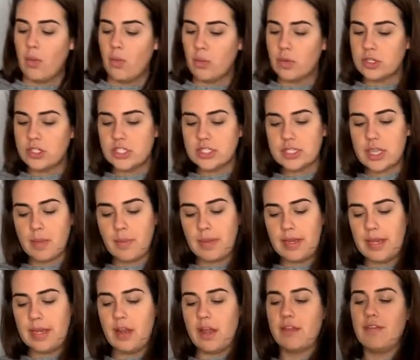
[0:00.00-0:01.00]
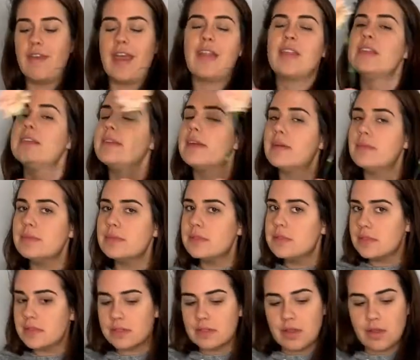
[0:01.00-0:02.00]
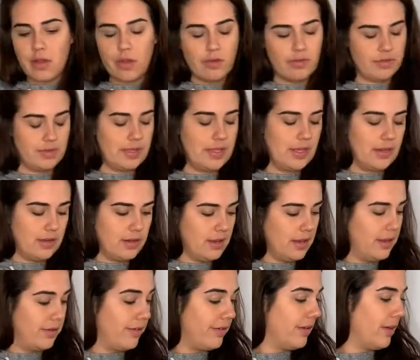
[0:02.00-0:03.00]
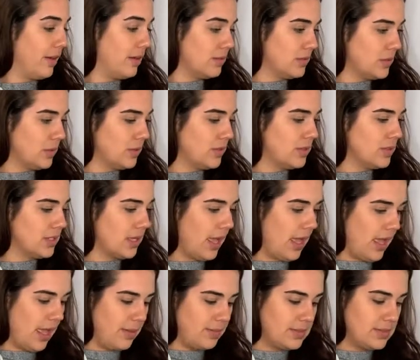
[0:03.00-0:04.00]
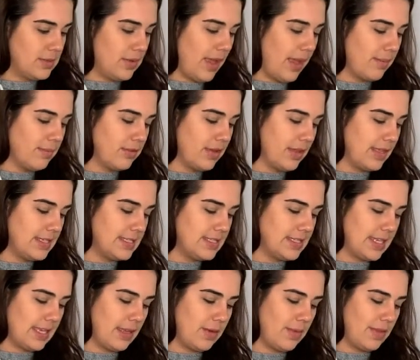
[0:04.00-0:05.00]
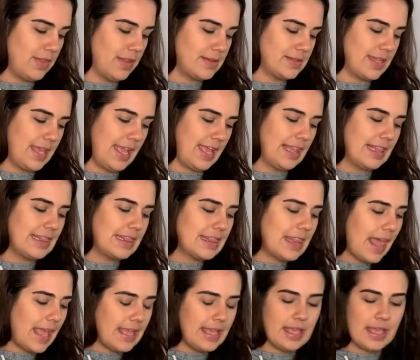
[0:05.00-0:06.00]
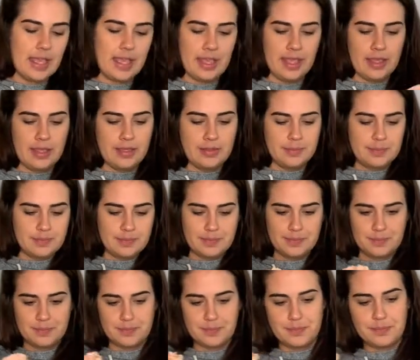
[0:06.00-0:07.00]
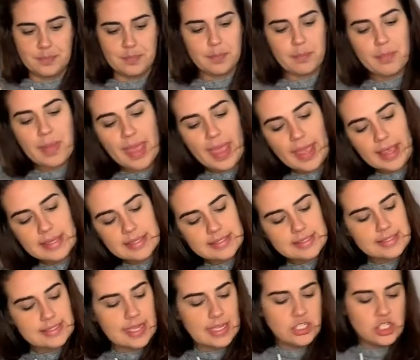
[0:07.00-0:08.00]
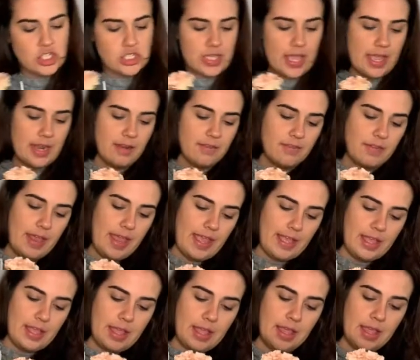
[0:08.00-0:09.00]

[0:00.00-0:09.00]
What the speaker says: We're just coming in on Valentines over here in our household, so I'm really sticking with those like light pinks and just kind of like